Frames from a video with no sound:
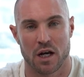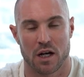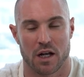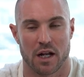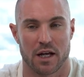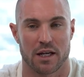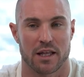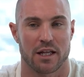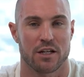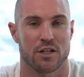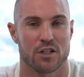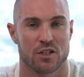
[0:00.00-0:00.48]

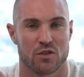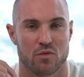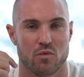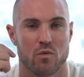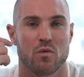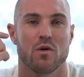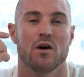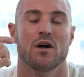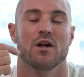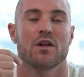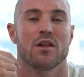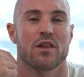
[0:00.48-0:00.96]
Like, they just
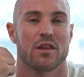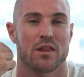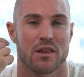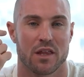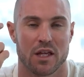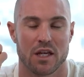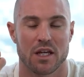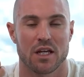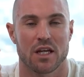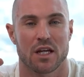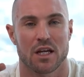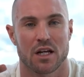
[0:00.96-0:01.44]
weren't
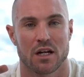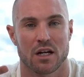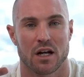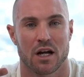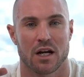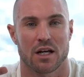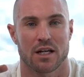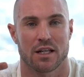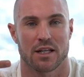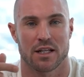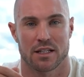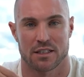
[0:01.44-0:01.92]
thinking
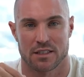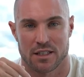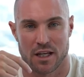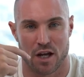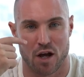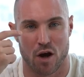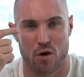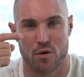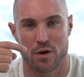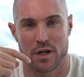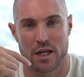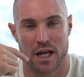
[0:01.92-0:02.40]
like this. They
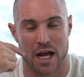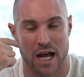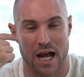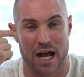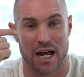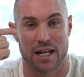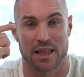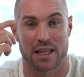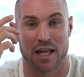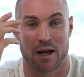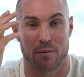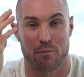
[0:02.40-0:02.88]
only
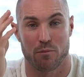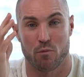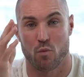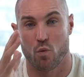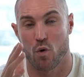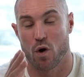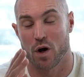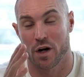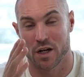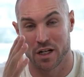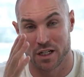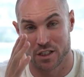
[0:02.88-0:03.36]
had that
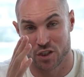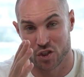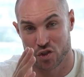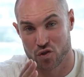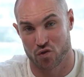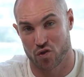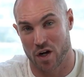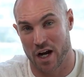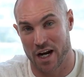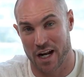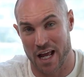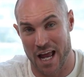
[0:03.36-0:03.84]
one
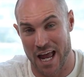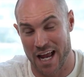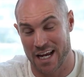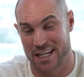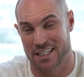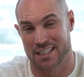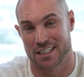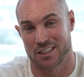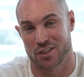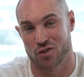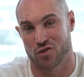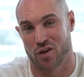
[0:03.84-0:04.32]

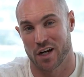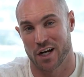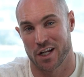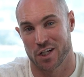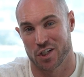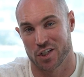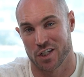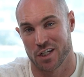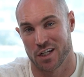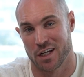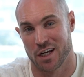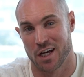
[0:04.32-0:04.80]
exit
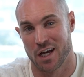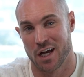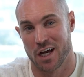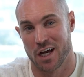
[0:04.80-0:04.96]
strategy.